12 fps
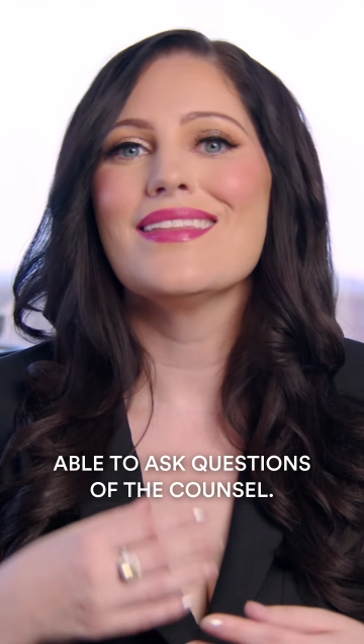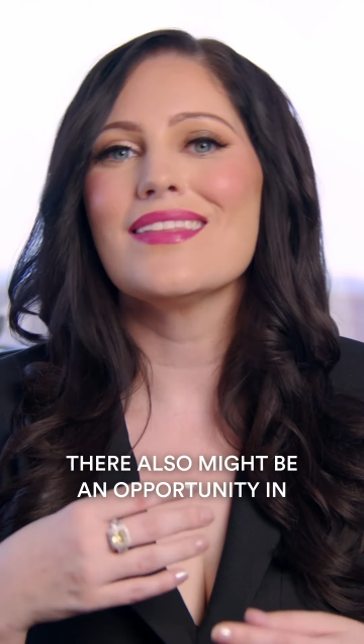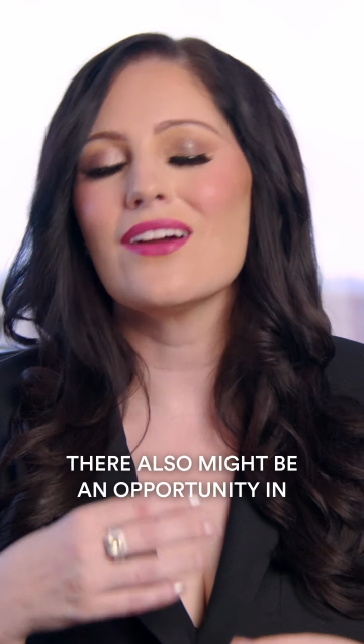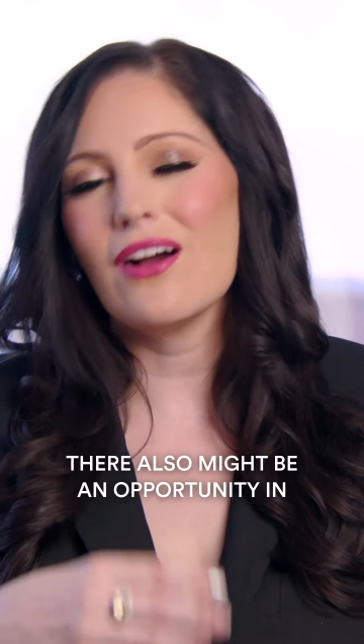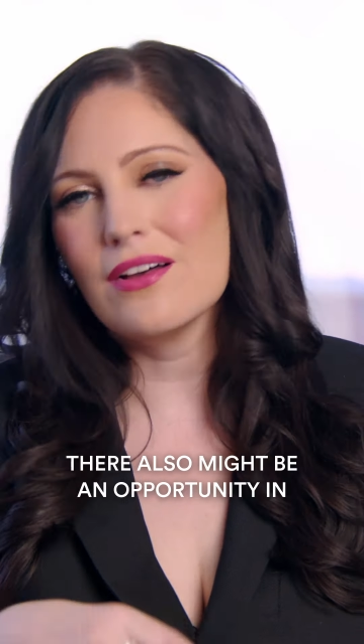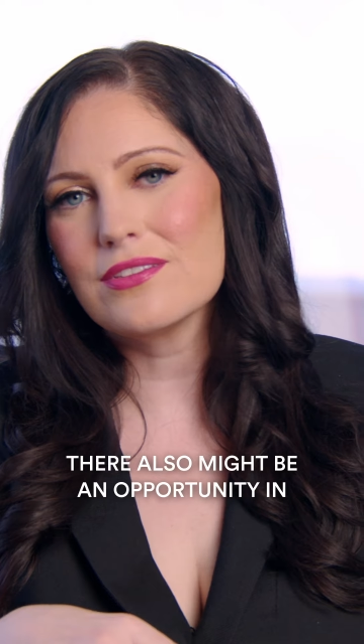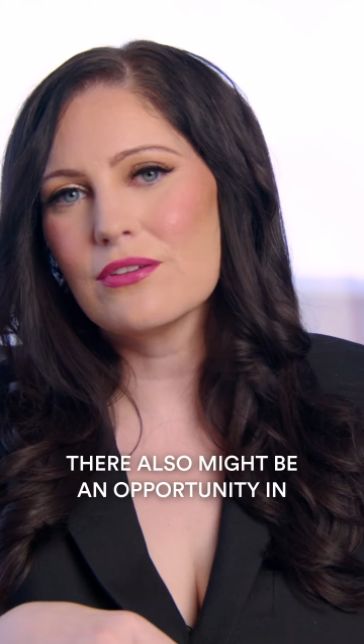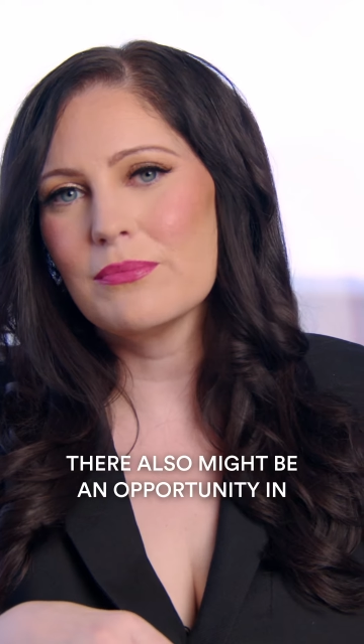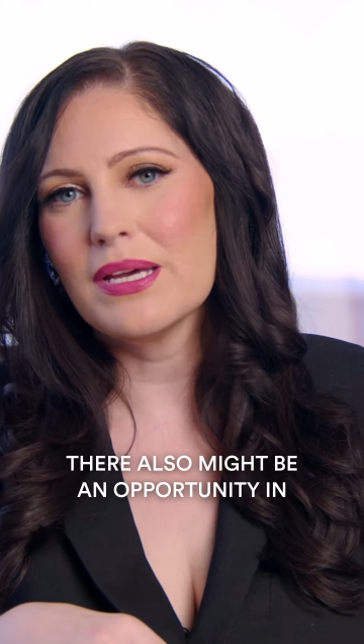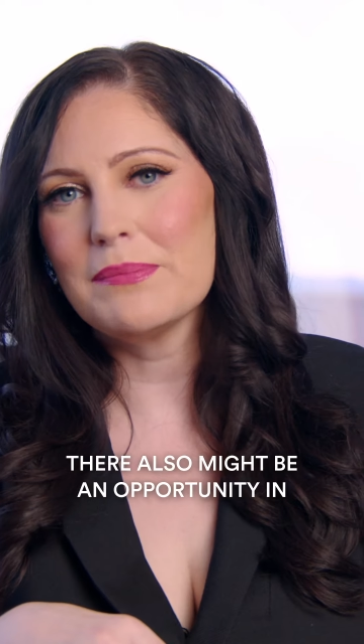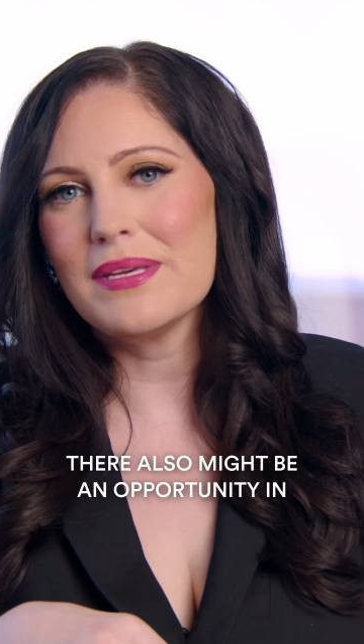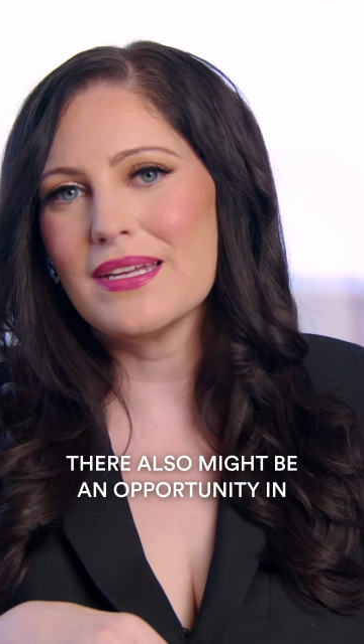There also
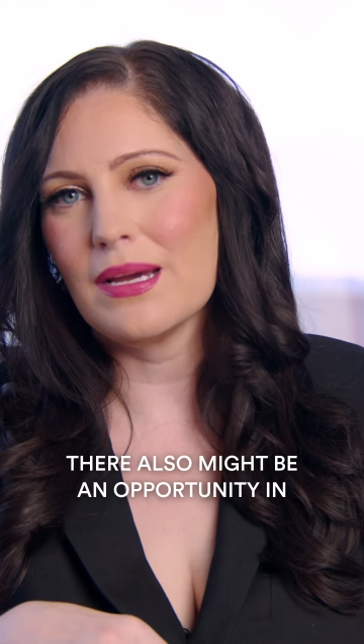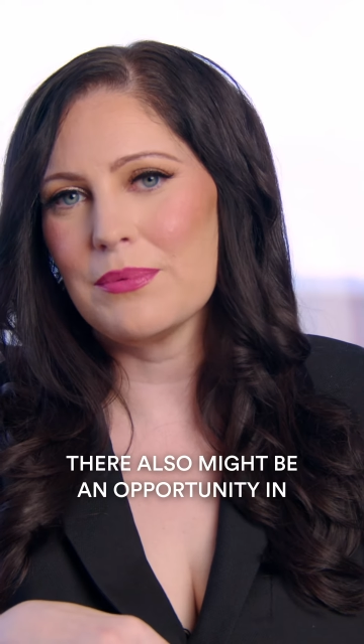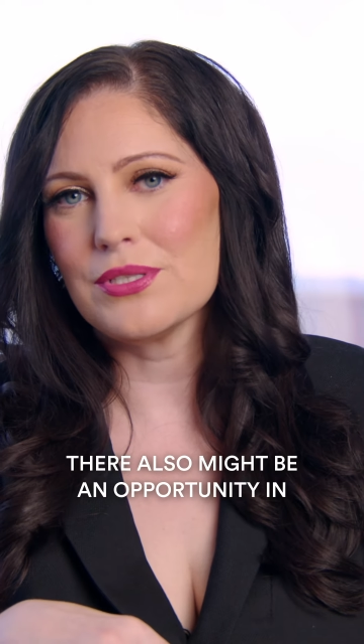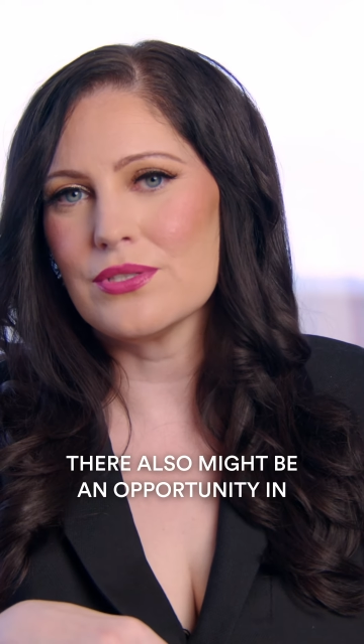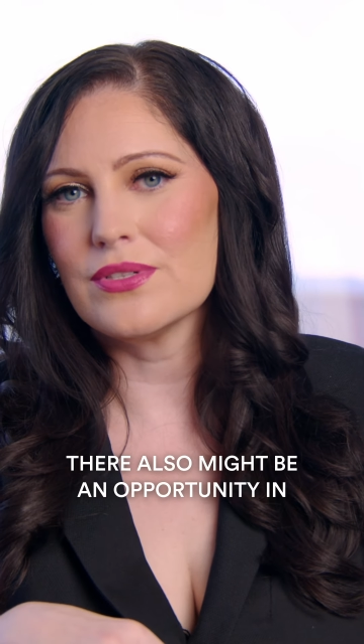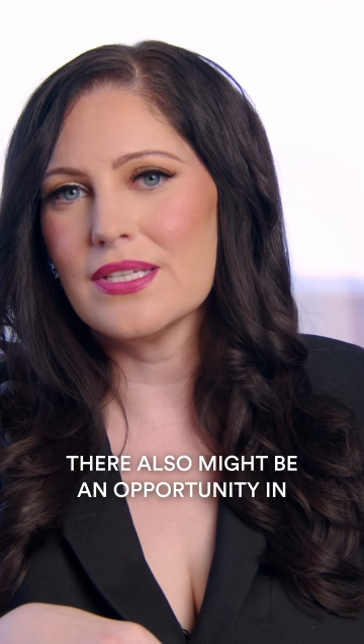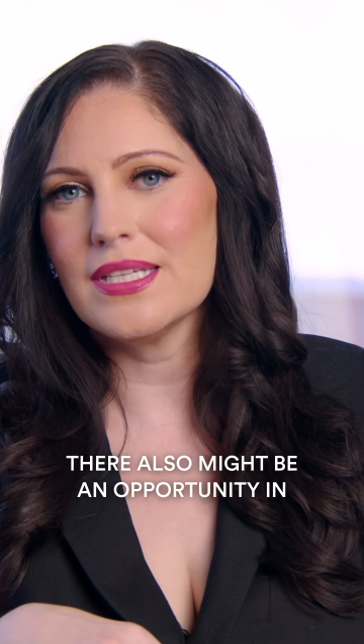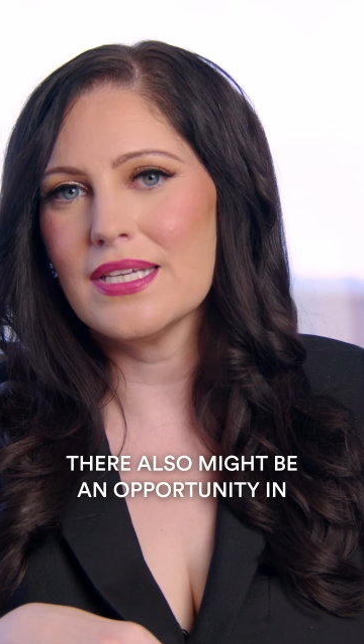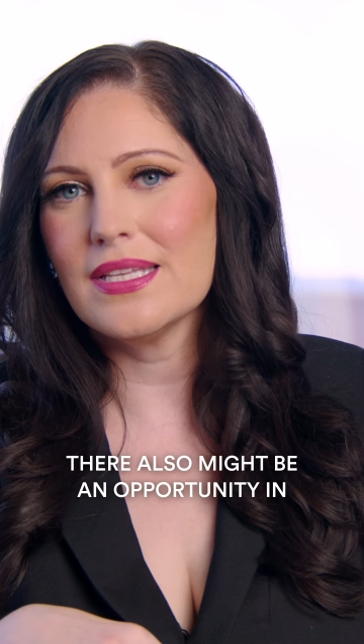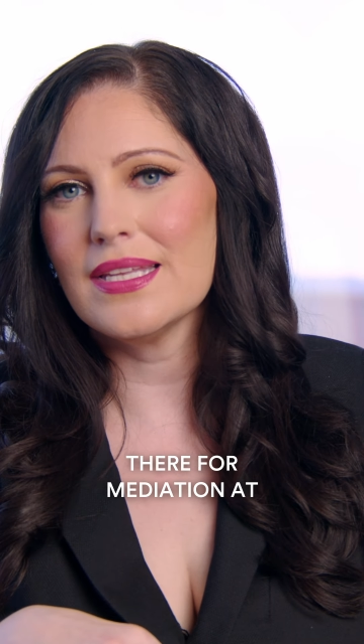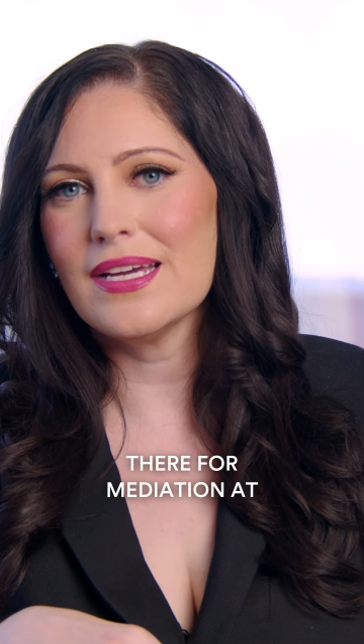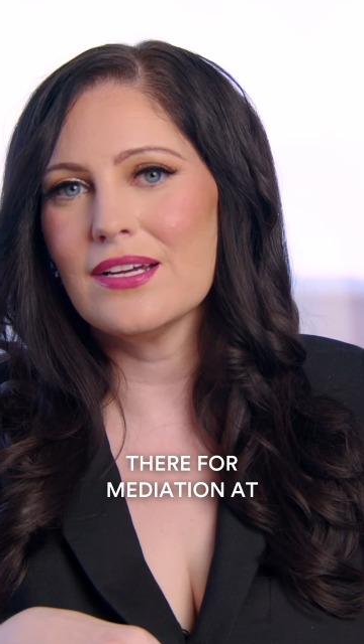might be an opportunity
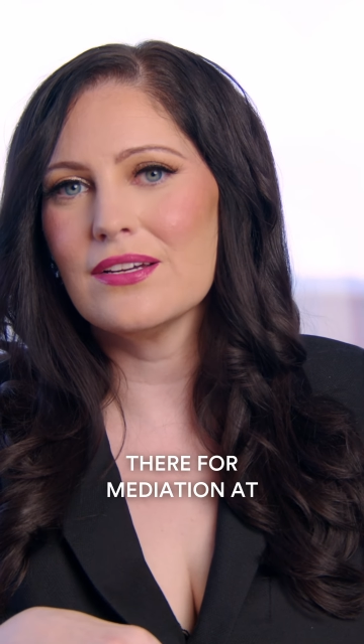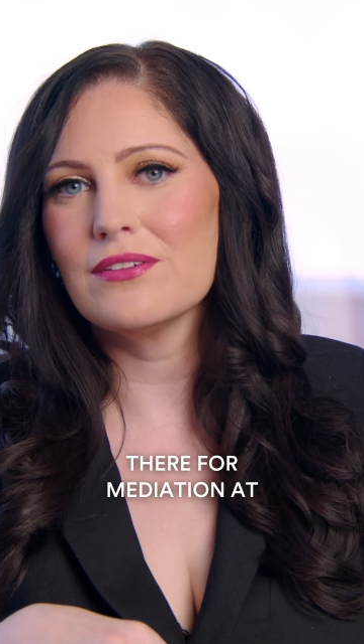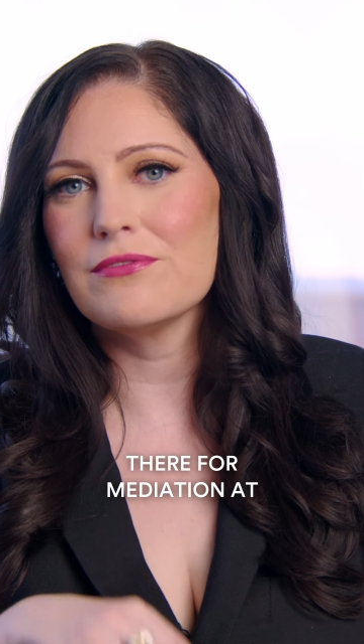in there